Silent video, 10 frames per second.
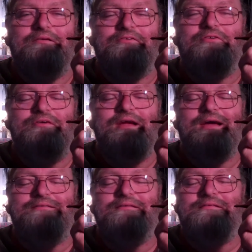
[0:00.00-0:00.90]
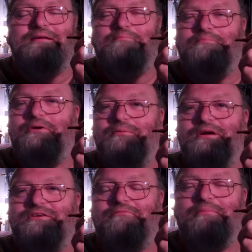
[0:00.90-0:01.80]
so you got to see pretty
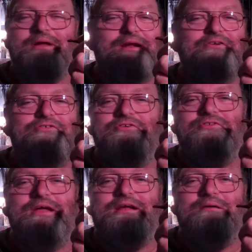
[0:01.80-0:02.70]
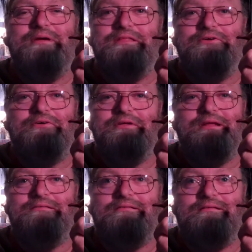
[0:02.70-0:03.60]
much everybody. And as soon as they'd come in the door,
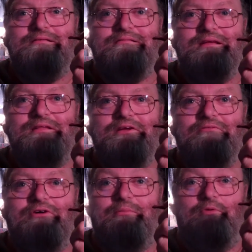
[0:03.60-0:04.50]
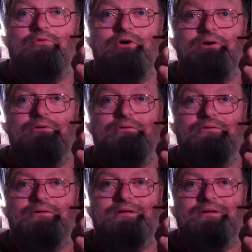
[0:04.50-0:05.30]
they'd see the uniform. Whoa!